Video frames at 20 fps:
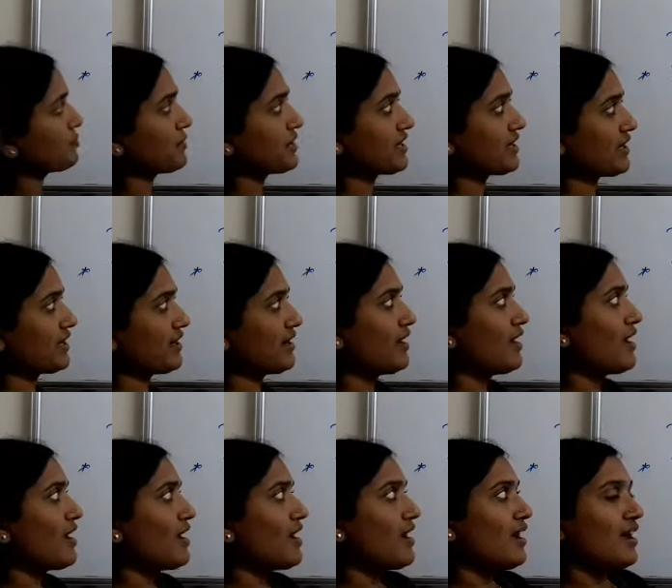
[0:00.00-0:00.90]
mirror,
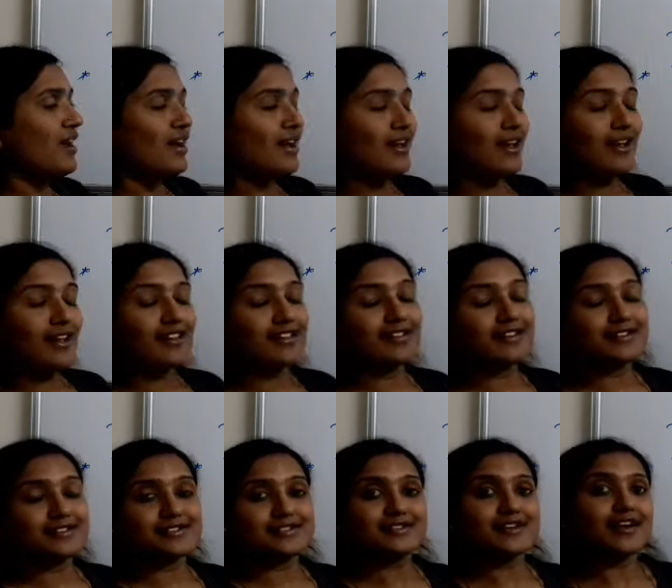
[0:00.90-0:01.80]
the
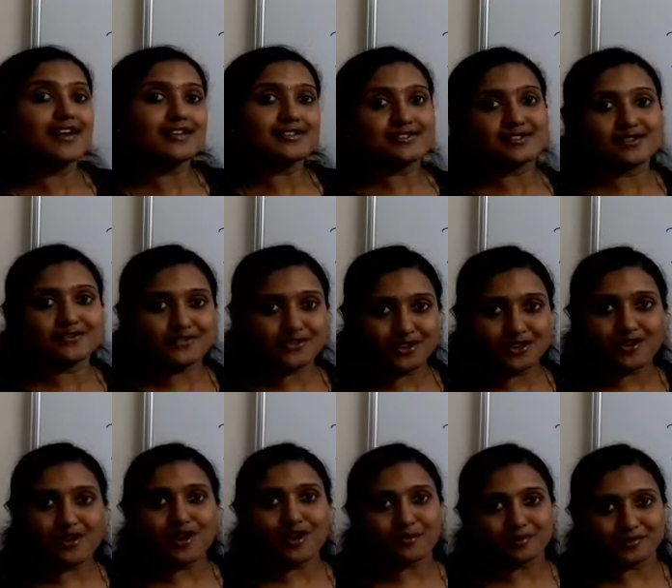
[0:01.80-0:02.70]
size of the
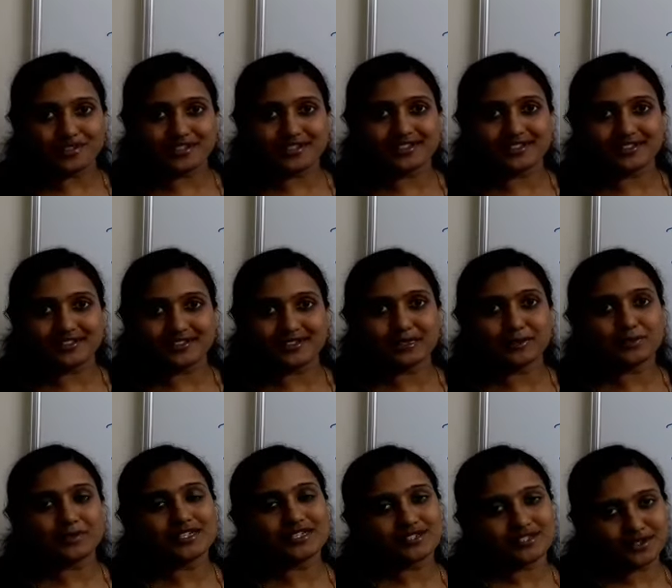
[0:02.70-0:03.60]
object, that
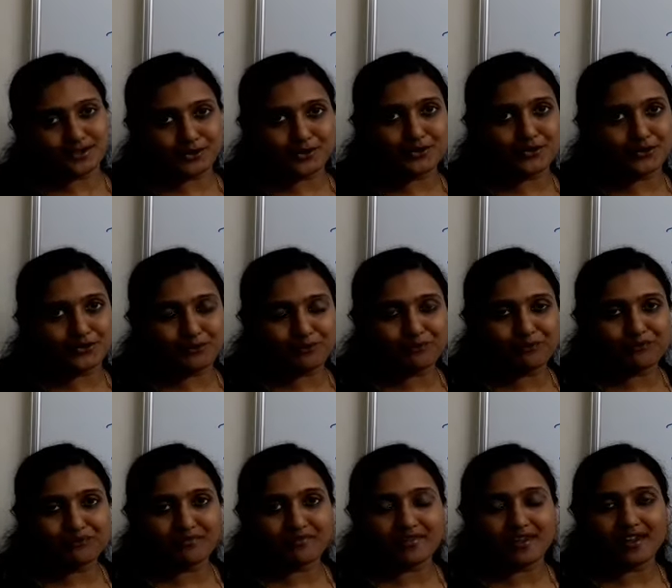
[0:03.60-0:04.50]
means you,
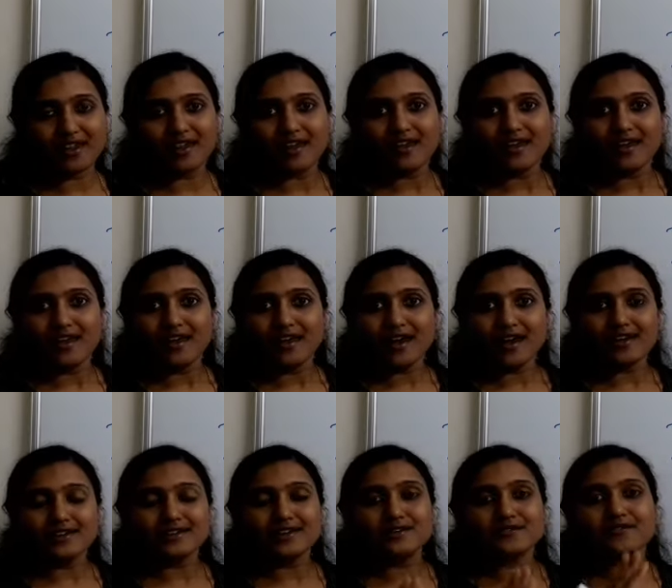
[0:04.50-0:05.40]

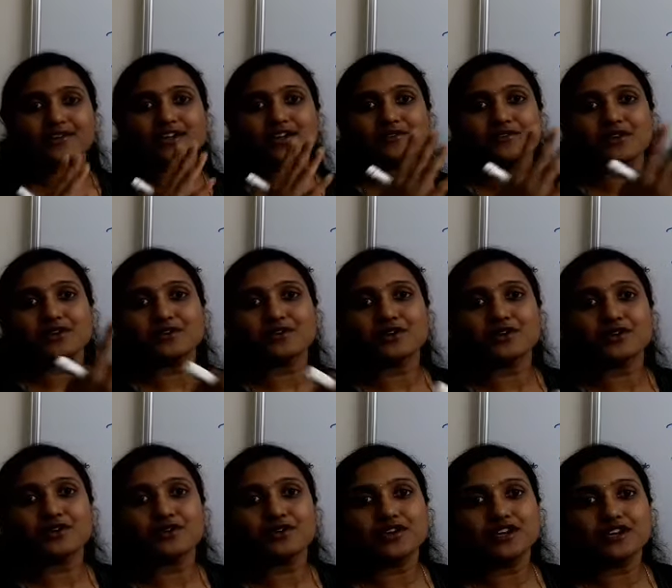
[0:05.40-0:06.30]
and then whenever you are
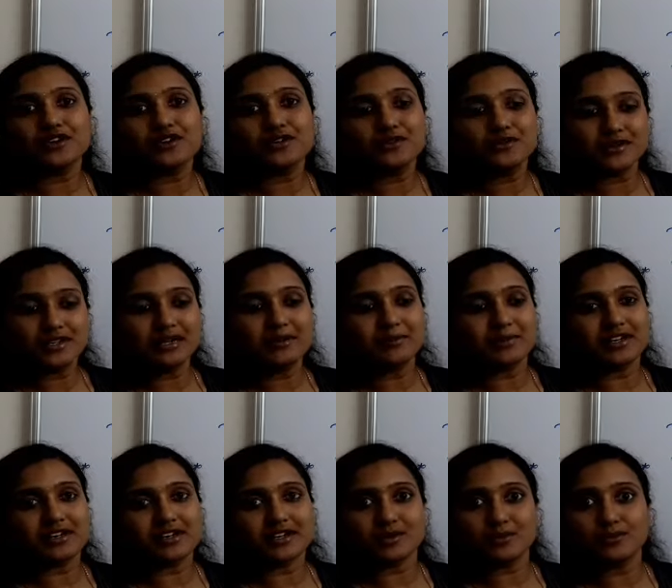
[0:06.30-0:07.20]
looking through the
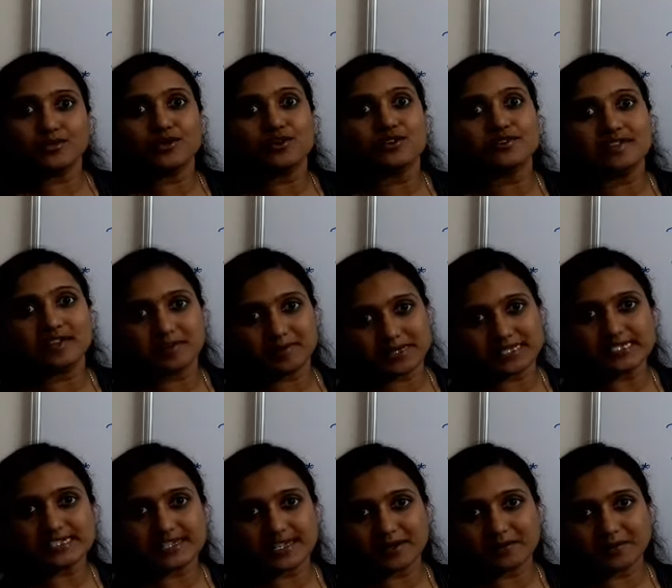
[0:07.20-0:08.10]
mirror, both will be
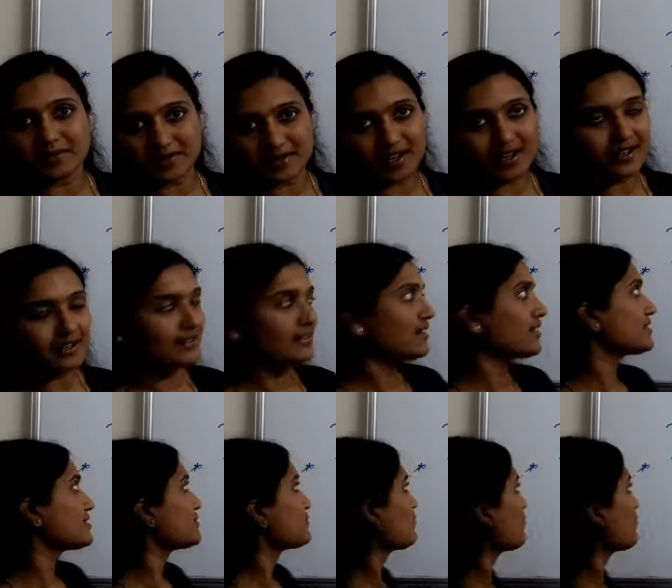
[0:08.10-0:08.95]
same, right? That's